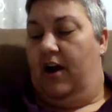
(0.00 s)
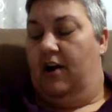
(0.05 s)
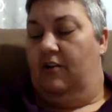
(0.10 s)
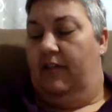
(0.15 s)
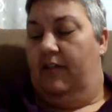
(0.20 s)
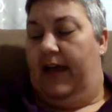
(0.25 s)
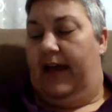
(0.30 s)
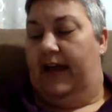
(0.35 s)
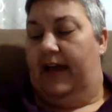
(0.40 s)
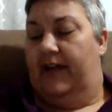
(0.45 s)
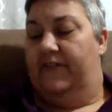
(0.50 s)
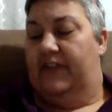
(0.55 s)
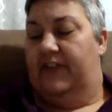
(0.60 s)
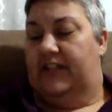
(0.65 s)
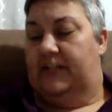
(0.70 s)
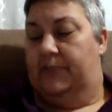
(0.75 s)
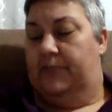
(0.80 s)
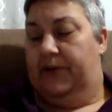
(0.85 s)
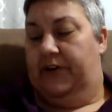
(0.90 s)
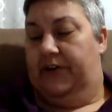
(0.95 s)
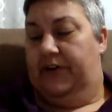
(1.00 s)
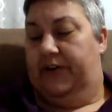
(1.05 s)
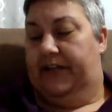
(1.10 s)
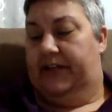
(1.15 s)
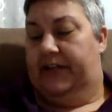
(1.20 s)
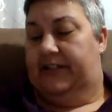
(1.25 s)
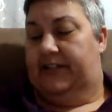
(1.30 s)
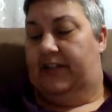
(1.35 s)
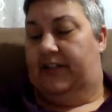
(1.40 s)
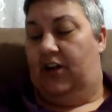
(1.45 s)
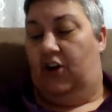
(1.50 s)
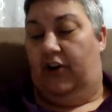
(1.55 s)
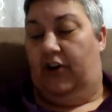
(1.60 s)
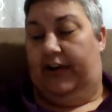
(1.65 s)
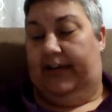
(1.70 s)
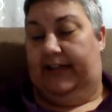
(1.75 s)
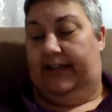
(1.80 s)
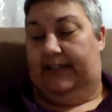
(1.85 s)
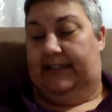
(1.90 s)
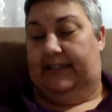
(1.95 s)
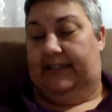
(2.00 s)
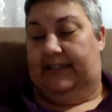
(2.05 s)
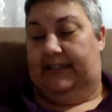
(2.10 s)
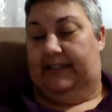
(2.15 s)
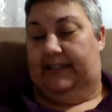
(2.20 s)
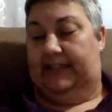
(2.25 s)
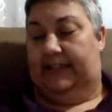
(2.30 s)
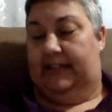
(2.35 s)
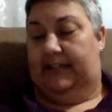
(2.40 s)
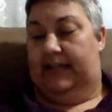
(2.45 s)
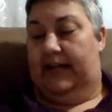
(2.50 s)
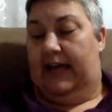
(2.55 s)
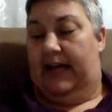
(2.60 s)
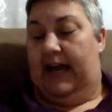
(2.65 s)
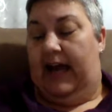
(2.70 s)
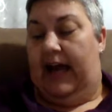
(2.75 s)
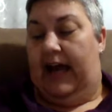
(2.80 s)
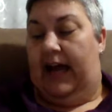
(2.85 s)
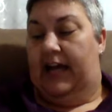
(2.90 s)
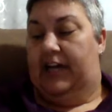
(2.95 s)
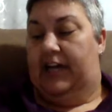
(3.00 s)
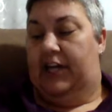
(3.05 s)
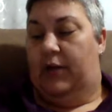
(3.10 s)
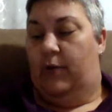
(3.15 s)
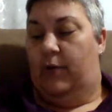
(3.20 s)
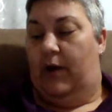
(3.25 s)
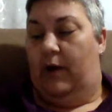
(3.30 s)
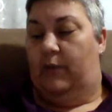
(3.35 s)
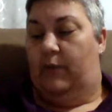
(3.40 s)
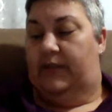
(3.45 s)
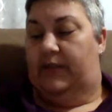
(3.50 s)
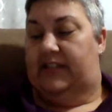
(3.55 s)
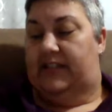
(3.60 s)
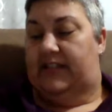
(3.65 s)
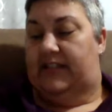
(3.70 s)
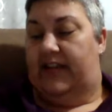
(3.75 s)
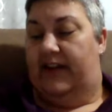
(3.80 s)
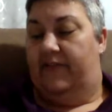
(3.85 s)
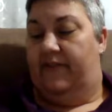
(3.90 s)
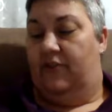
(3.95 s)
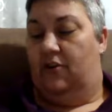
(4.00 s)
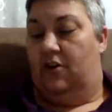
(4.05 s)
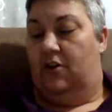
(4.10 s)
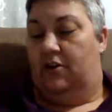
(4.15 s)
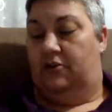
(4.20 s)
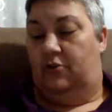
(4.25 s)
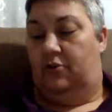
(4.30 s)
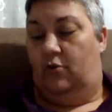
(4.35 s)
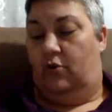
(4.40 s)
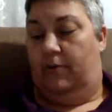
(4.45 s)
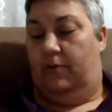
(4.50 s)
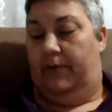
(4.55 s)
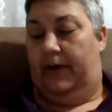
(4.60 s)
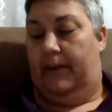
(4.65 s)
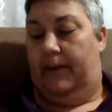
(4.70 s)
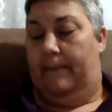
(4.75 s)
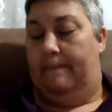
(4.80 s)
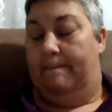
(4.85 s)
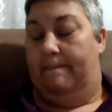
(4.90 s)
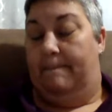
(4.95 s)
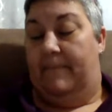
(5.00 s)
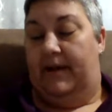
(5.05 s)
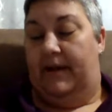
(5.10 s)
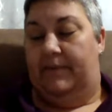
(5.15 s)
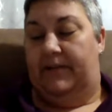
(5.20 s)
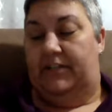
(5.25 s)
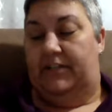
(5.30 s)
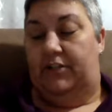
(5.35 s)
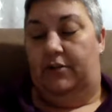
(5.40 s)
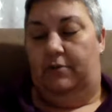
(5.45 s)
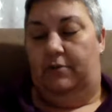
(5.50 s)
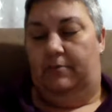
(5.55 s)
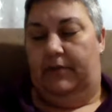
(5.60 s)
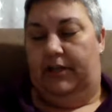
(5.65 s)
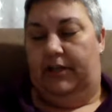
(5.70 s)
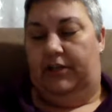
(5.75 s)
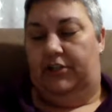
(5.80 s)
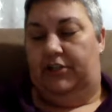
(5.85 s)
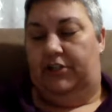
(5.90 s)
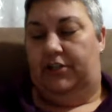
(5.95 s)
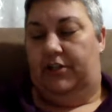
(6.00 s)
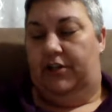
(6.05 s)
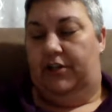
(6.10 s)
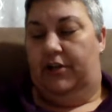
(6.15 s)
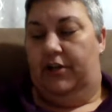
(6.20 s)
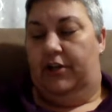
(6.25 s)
Her lack of experience, her innocence. I knew I would savor her torment, maybe too much.